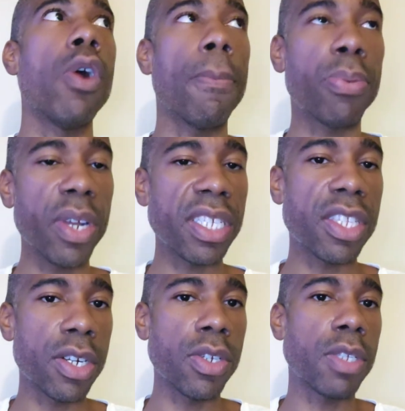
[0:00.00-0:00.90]
we're
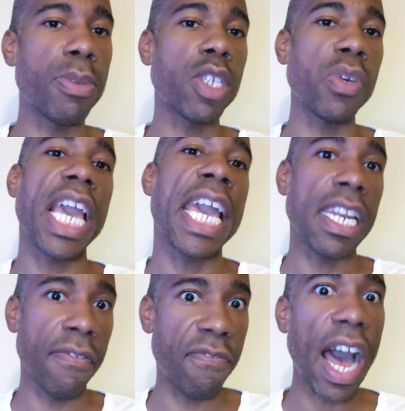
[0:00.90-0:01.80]
prisoners between
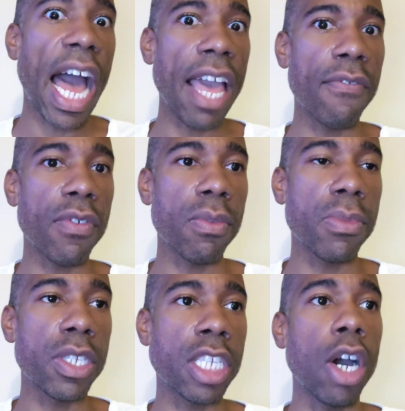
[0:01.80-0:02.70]
eight and five.
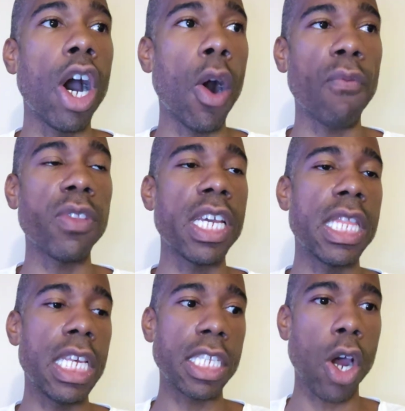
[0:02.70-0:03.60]
So
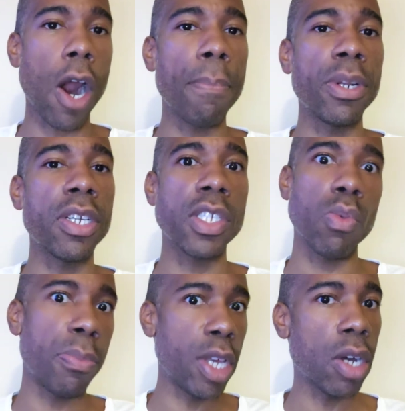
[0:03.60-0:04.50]
hopefully these
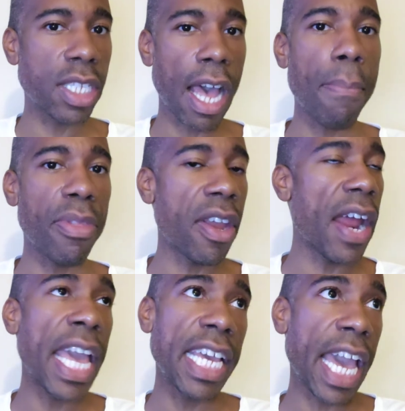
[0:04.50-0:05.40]
carpenters will be on top of
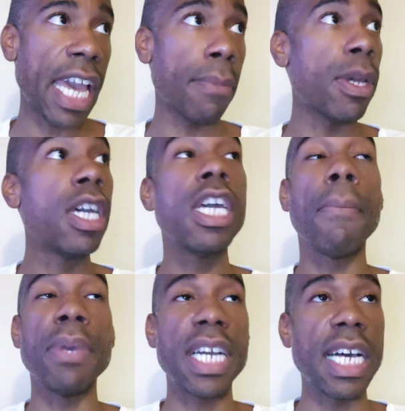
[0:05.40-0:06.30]
their A game,
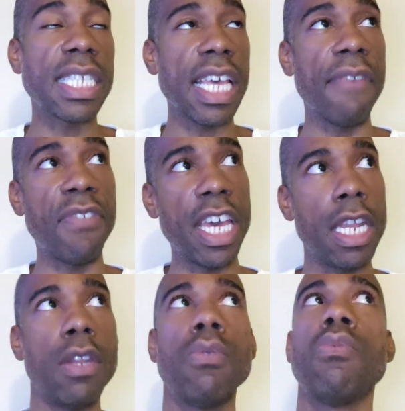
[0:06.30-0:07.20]
because if
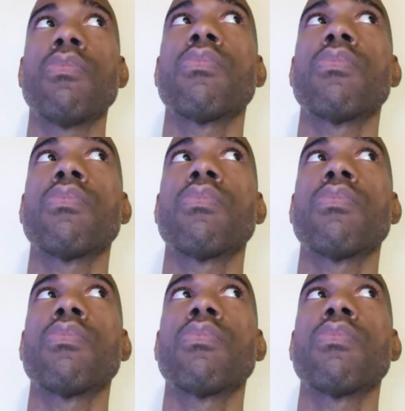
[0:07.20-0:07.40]
it